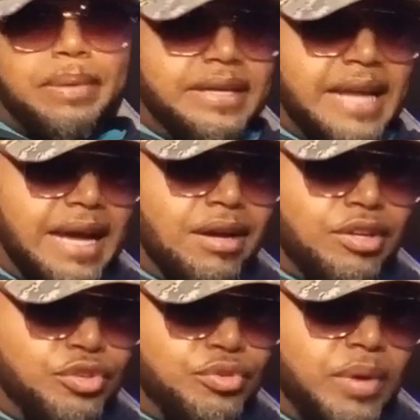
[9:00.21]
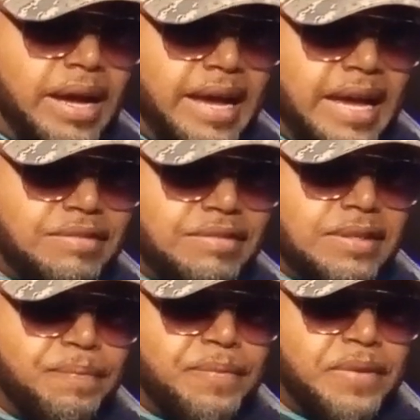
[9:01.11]
Now, do I have some
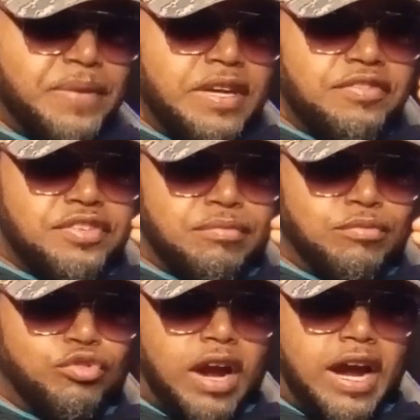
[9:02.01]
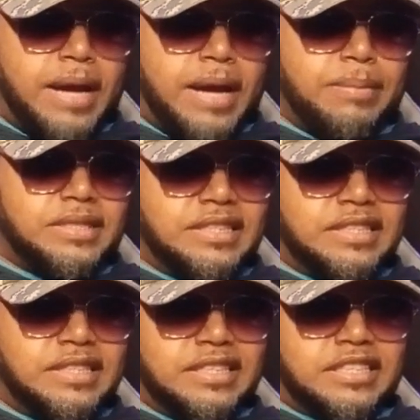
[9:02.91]
gripes and
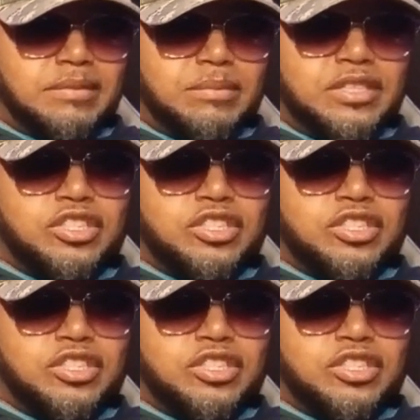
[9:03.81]
some issues with